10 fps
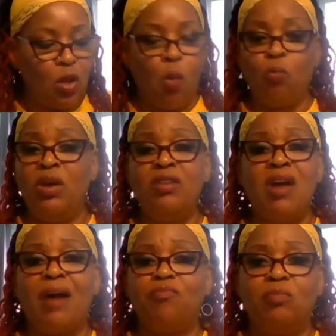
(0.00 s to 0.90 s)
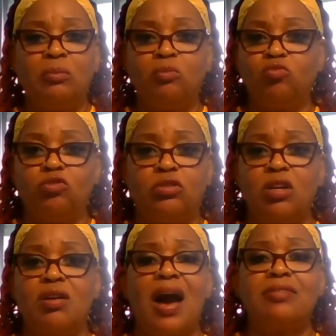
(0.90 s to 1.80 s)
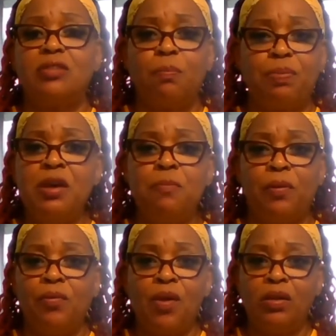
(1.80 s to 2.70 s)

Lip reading: We not the gossip people.